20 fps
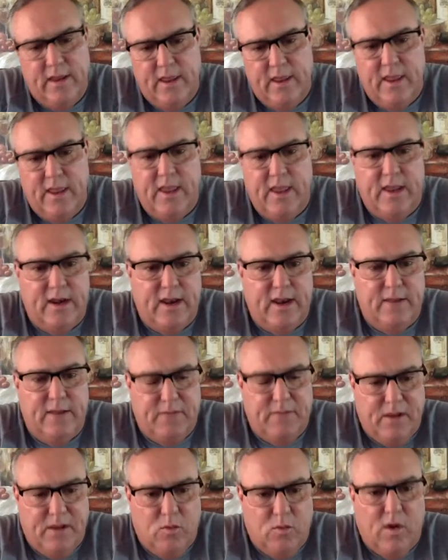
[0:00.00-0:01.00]
and, and
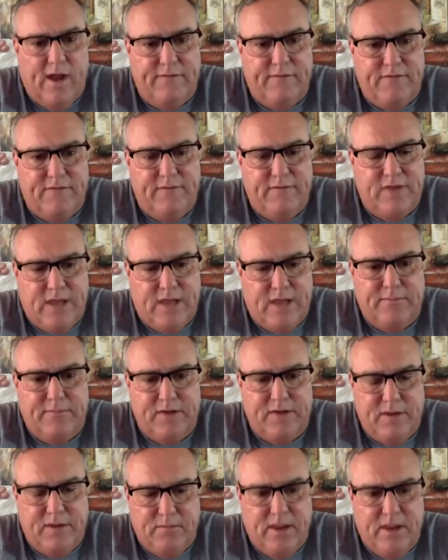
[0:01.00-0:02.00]
my wife have
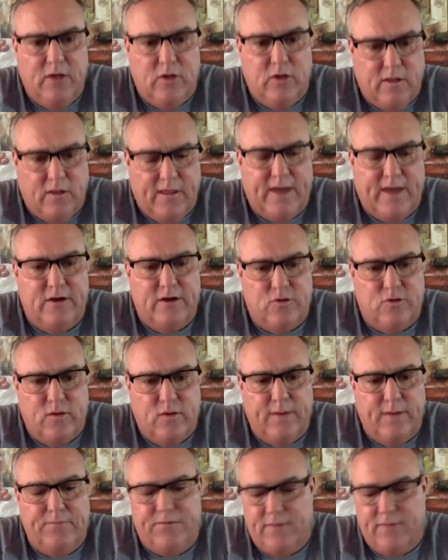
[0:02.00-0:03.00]
accompanied me on a lot of
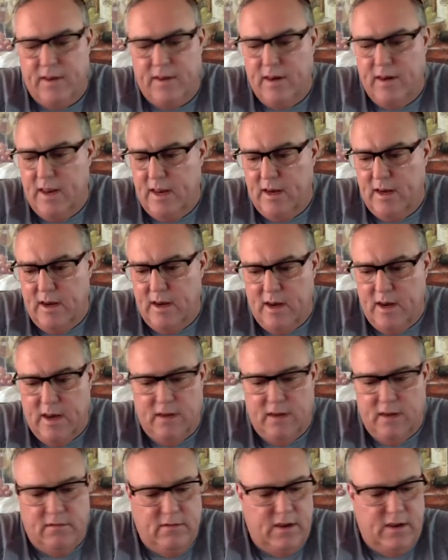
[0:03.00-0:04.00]
trips, and and
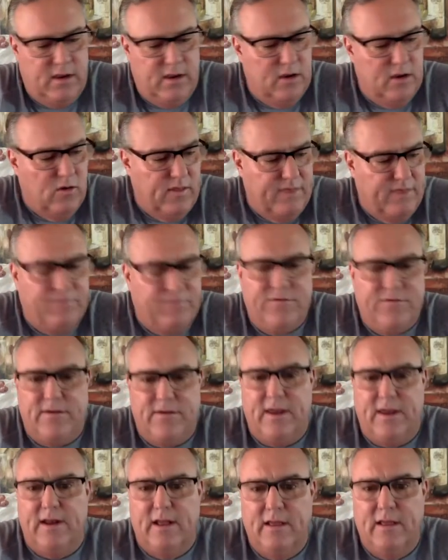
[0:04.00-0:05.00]
and you know they've
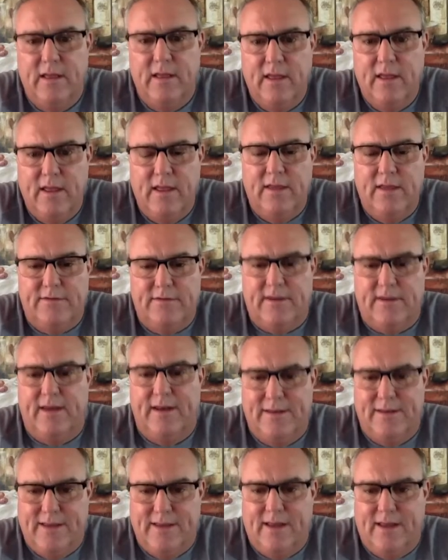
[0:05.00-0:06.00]
seen a seen
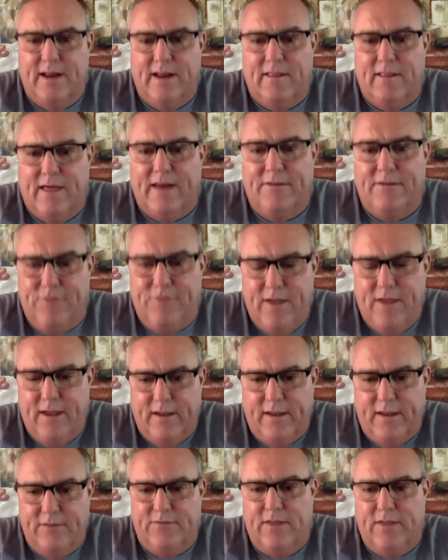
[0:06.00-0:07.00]
and done a lot of
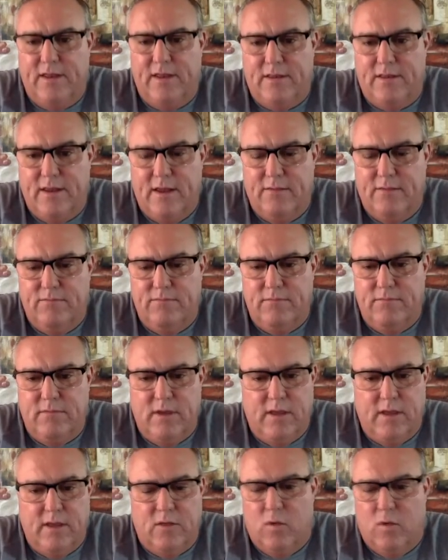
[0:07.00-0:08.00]
things that uh,
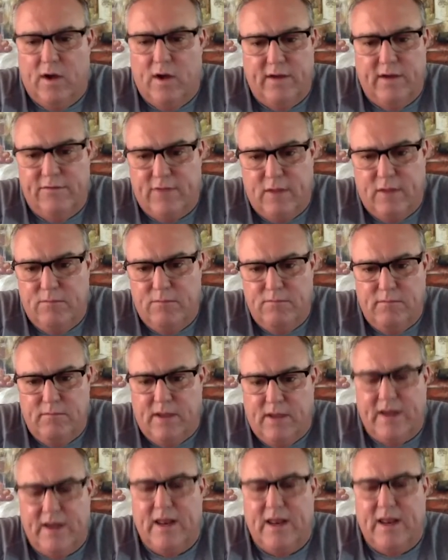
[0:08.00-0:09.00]
otherwise they
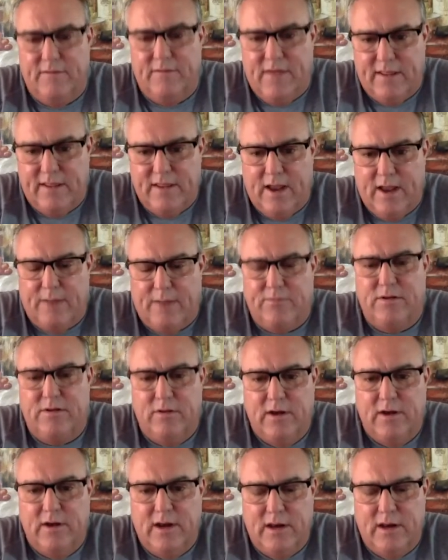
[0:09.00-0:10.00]
might not have had the
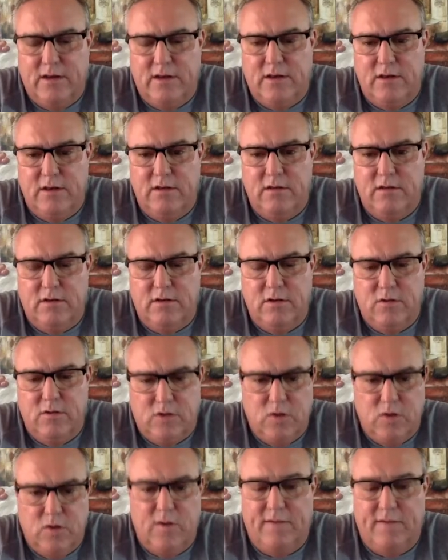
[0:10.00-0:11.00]
opportunity to to
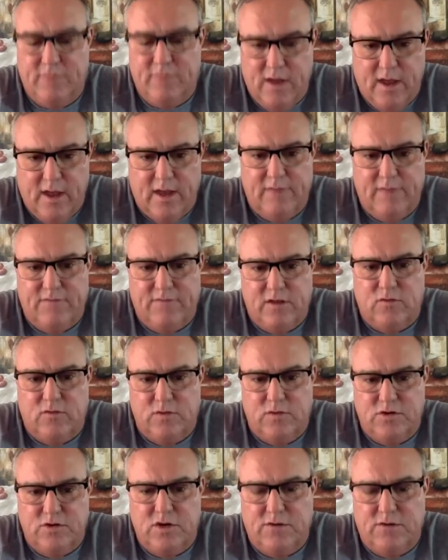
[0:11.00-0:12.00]
to have done if this
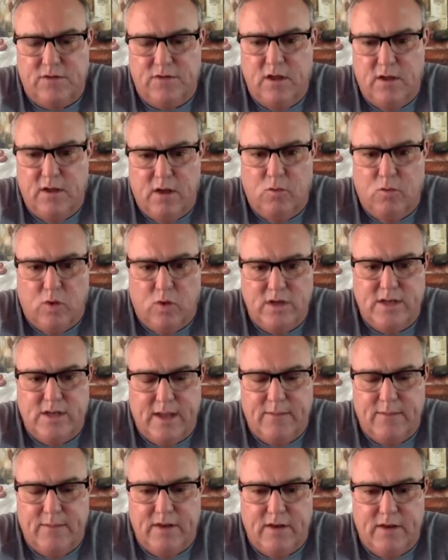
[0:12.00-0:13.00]
was just a, a one
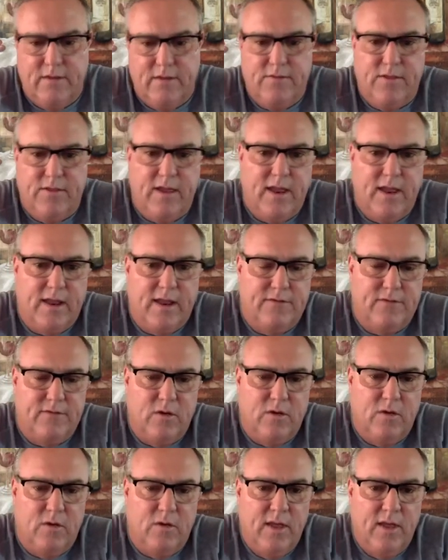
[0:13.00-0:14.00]
time a year thing.
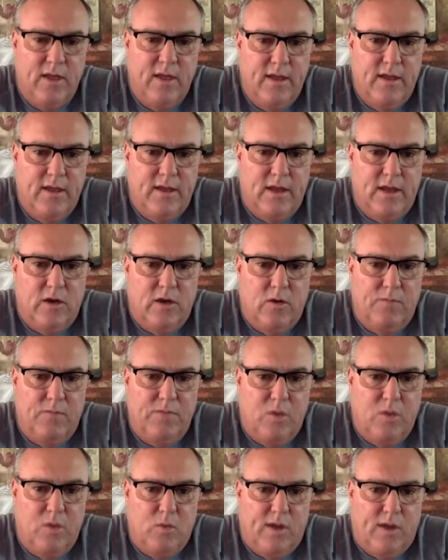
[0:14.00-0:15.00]
So, you know,
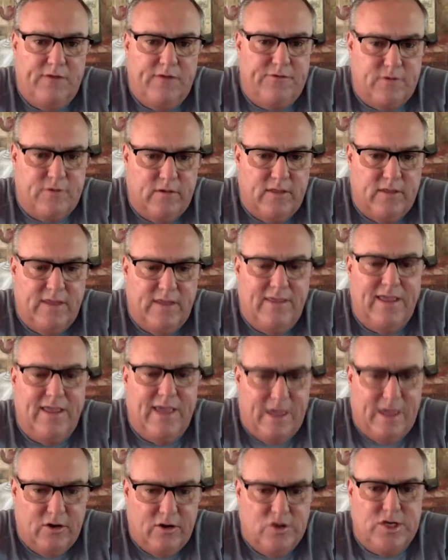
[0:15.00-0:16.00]
while certainly the
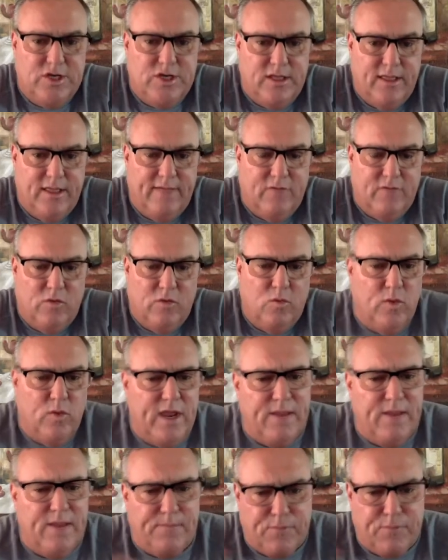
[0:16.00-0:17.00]
energy level,
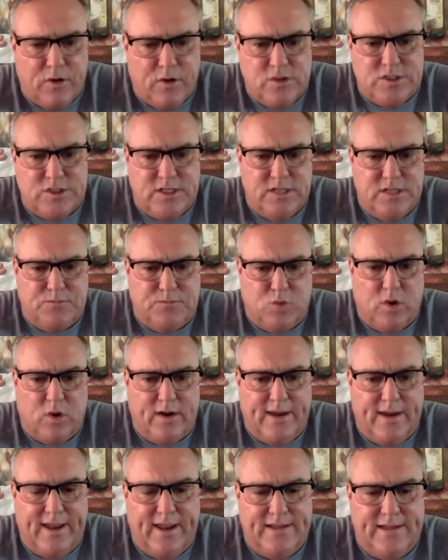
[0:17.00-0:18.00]
we approach this
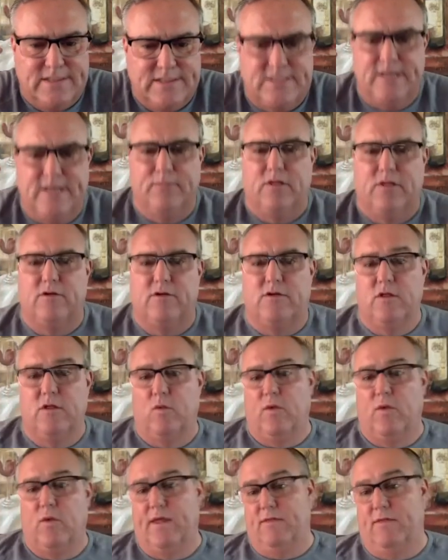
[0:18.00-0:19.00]
broadcast similar to the
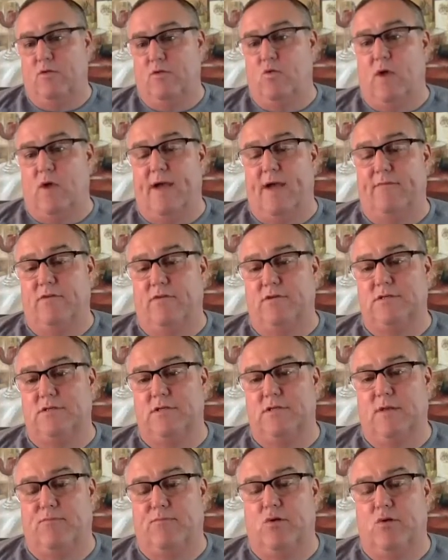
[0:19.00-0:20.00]
way the drivers
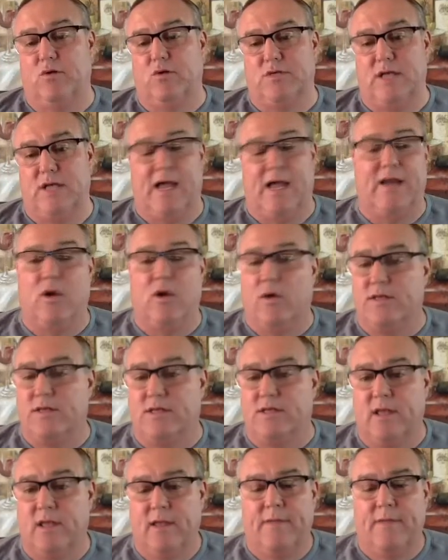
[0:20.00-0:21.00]
approach it. I know it's
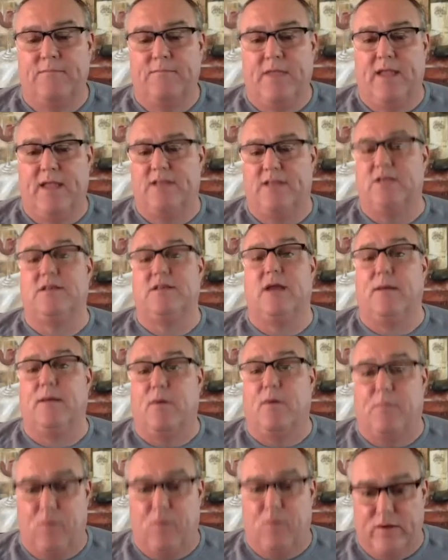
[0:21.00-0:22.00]
it's a
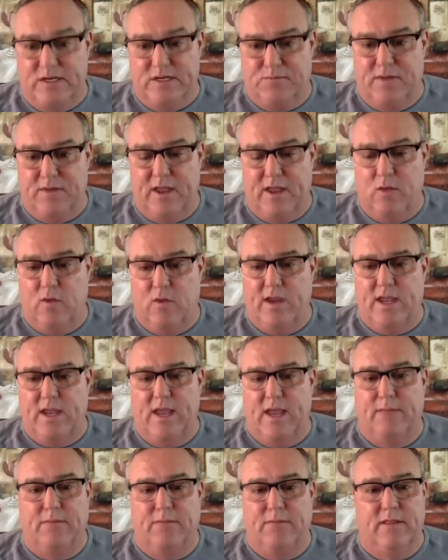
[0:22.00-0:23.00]
double points paying
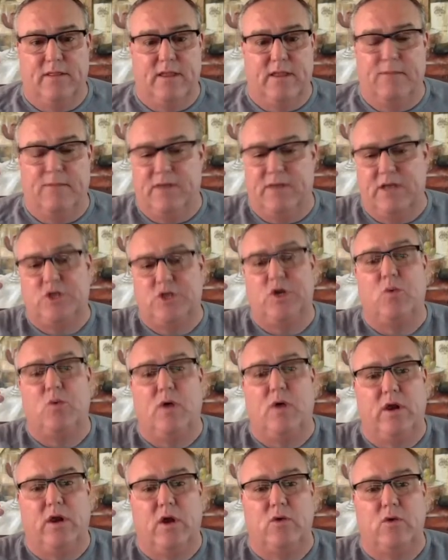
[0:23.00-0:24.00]
weekend. But but as you
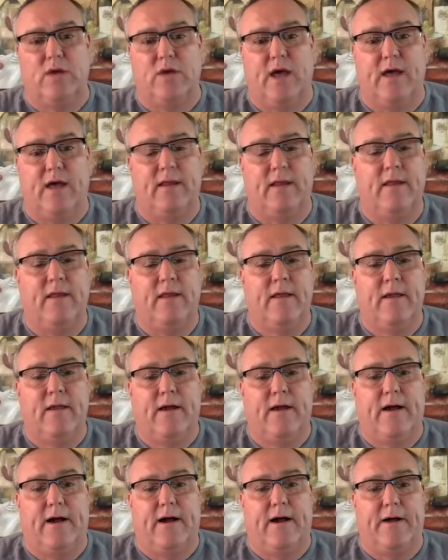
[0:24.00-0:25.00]
well know, Don,
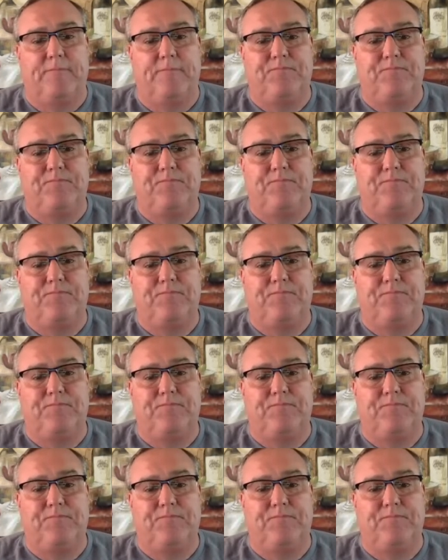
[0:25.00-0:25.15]
um,